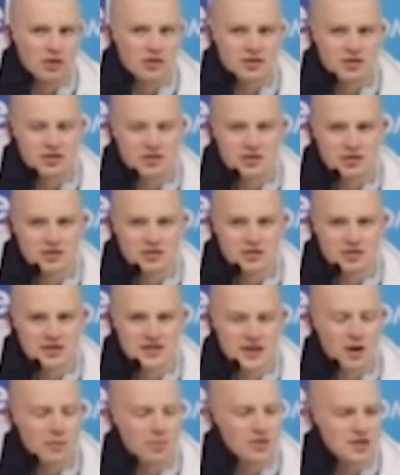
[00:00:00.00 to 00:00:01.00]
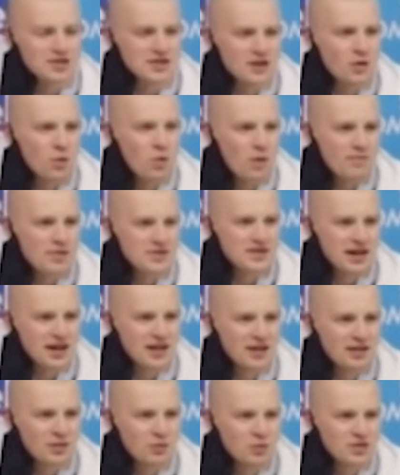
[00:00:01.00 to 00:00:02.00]
But the
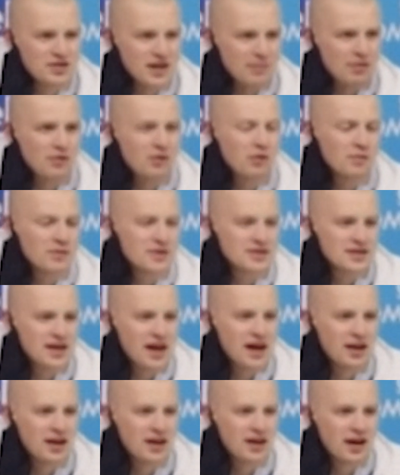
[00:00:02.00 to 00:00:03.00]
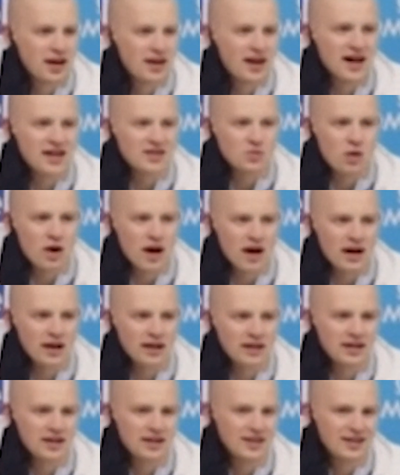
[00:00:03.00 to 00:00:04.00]
0.01% was that performance there. And that's
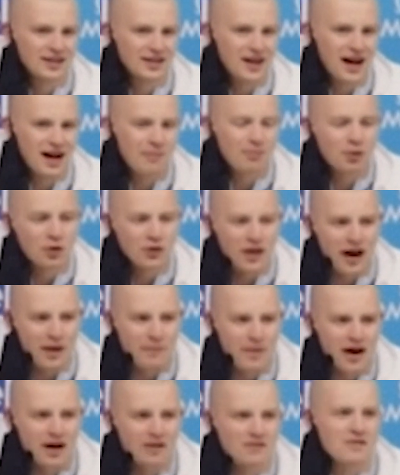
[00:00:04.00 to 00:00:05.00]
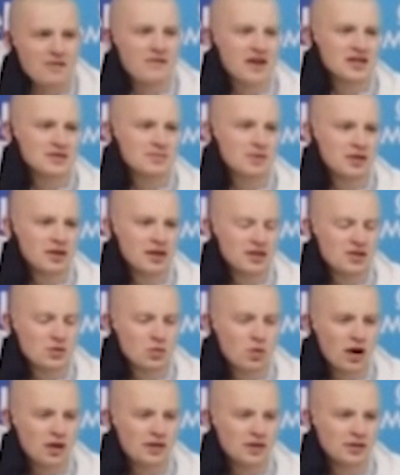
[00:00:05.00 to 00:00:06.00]
why I put that amount of investment
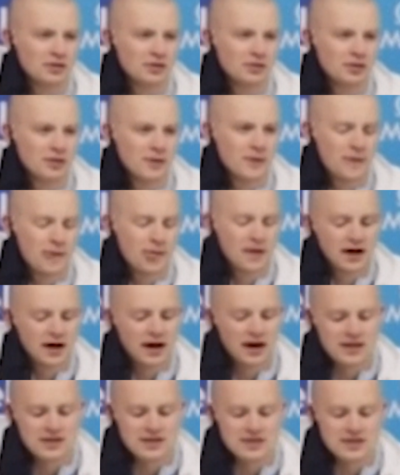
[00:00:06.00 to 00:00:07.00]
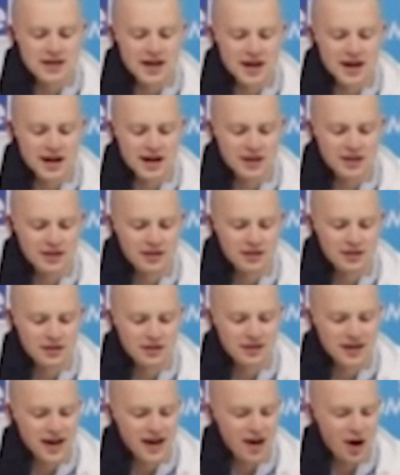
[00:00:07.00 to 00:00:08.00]
into what I do. And
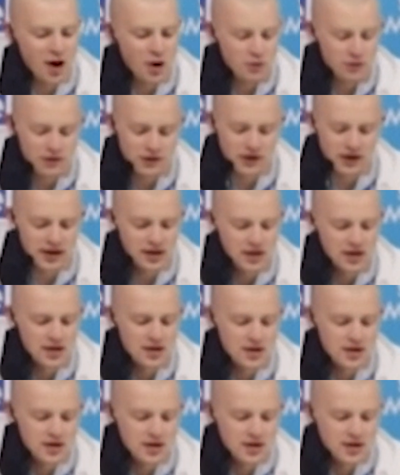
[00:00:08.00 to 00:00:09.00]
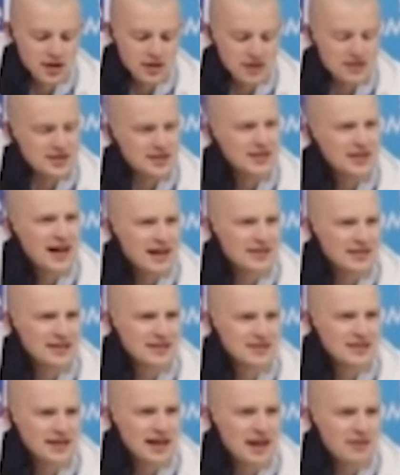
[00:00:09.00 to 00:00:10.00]
yeah, hopefully this is a
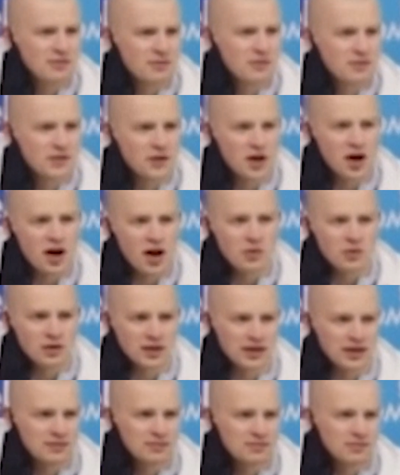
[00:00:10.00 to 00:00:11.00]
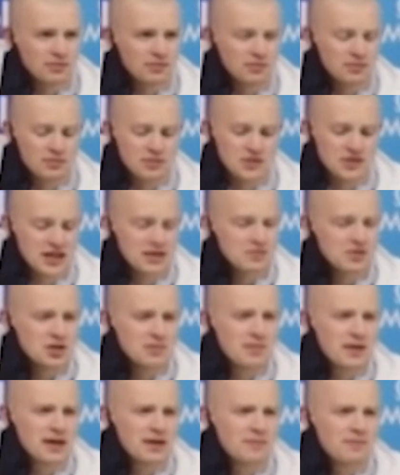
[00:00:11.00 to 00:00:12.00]
catalyst again for not only Team
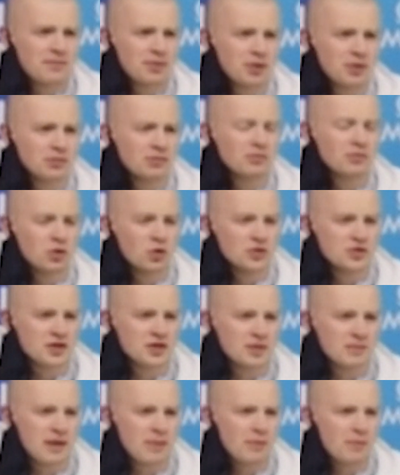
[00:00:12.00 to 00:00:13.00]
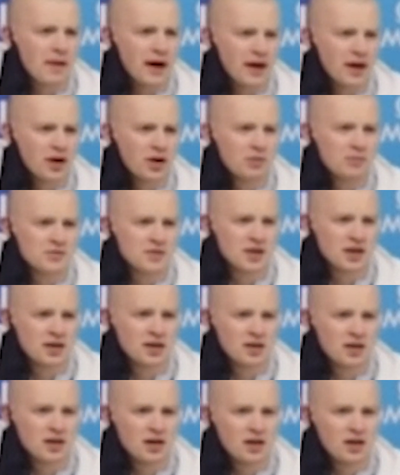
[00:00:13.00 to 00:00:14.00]
GB, but also the people back home
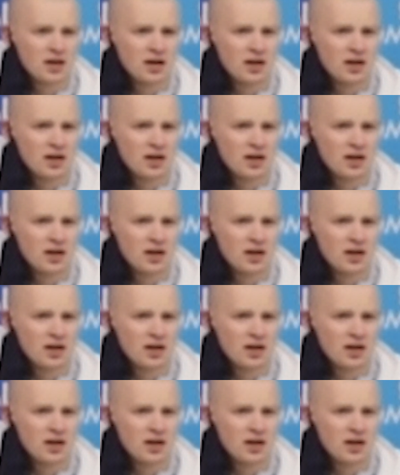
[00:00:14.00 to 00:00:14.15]
to